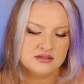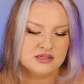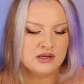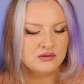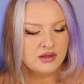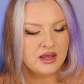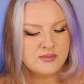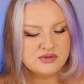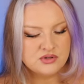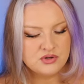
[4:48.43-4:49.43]
See, now
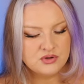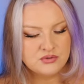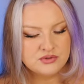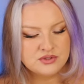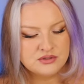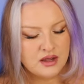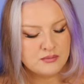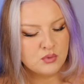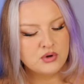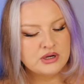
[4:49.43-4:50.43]
lime is a note
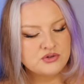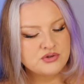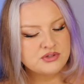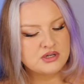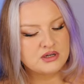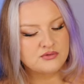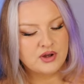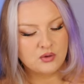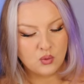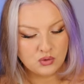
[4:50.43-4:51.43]
I'm more interested in. You've
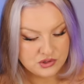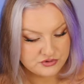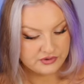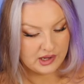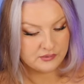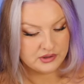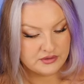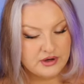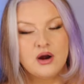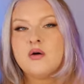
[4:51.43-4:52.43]
got orange flower in
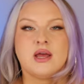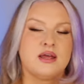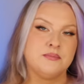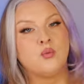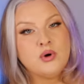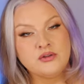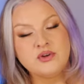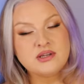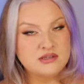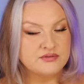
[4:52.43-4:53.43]
there. Okay, one of you
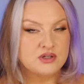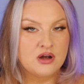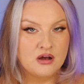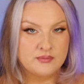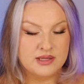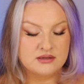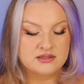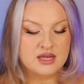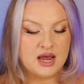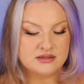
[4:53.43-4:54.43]
guys left a
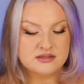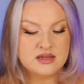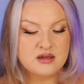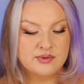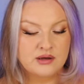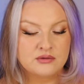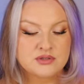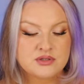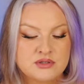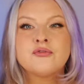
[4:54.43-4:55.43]
comment asking
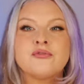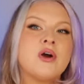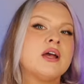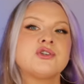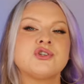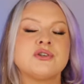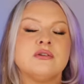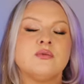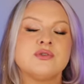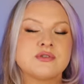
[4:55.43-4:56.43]
about fresh
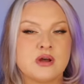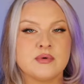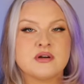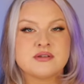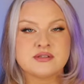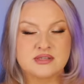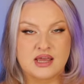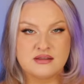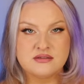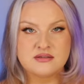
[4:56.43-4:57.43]
summer
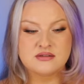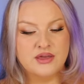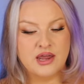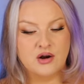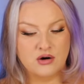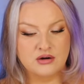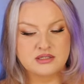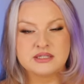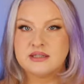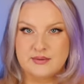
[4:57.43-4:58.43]
scents that
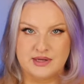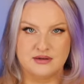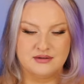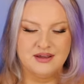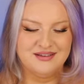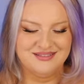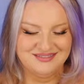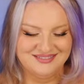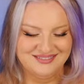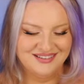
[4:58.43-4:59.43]
aren't lemon.
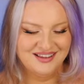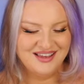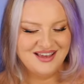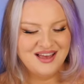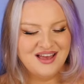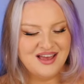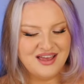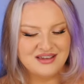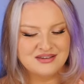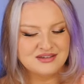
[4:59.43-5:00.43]

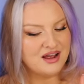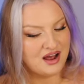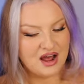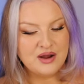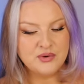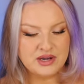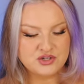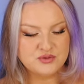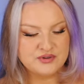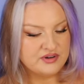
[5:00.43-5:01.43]
And I would
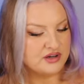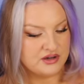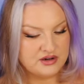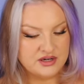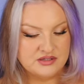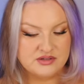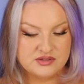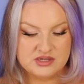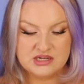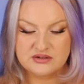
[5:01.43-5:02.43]
actually be very curious to
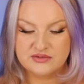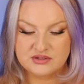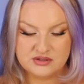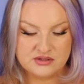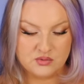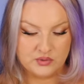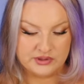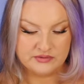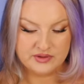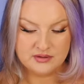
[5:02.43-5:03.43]
see if this is one
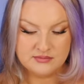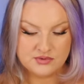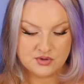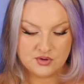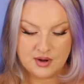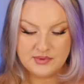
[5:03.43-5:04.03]
of them. So I'm